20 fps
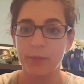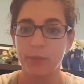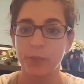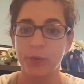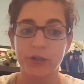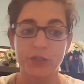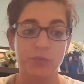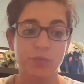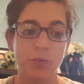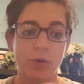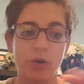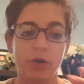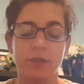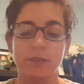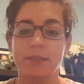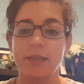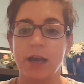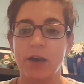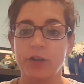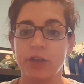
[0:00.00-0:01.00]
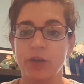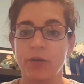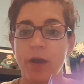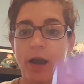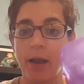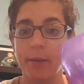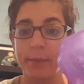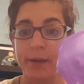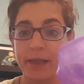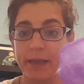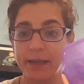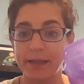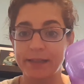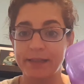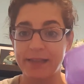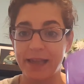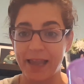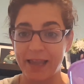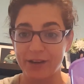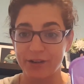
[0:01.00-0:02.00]
which will tell you how many
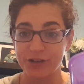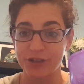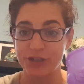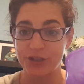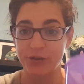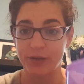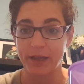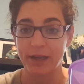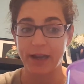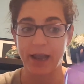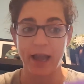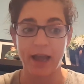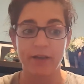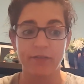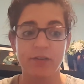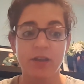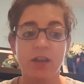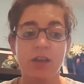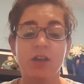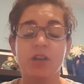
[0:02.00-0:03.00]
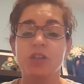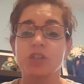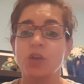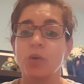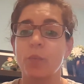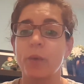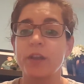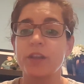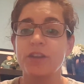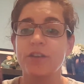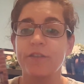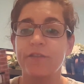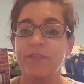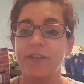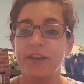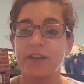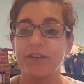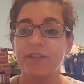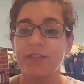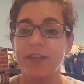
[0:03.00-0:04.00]
containers you can have. So when you
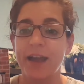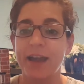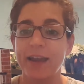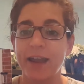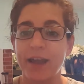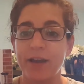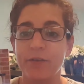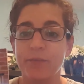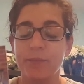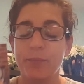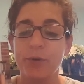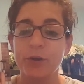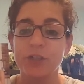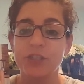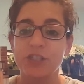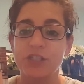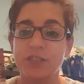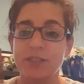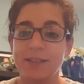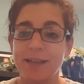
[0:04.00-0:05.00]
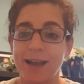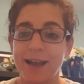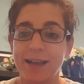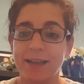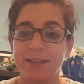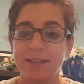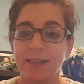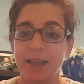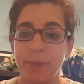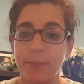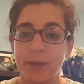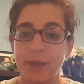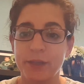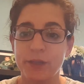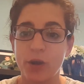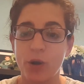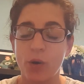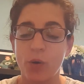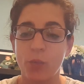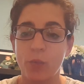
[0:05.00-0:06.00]
figure that out, push done. Let me
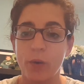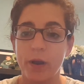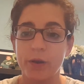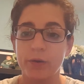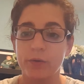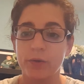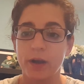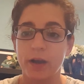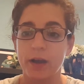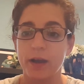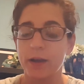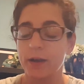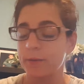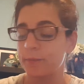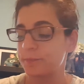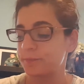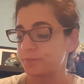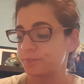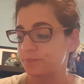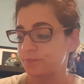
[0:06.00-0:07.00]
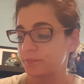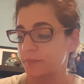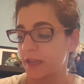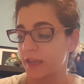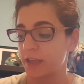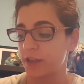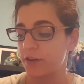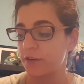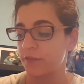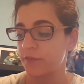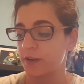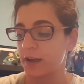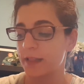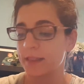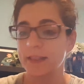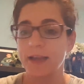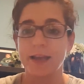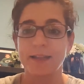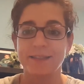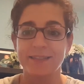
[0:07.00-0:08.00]
know what that you've got
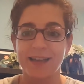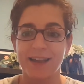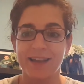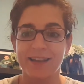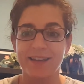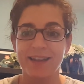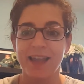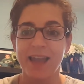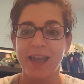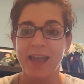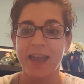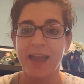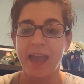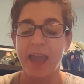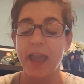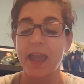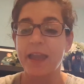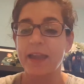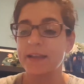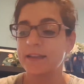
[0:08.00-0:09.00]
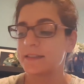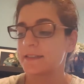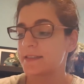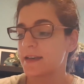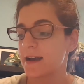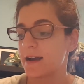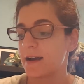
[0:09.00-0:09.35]
that done, and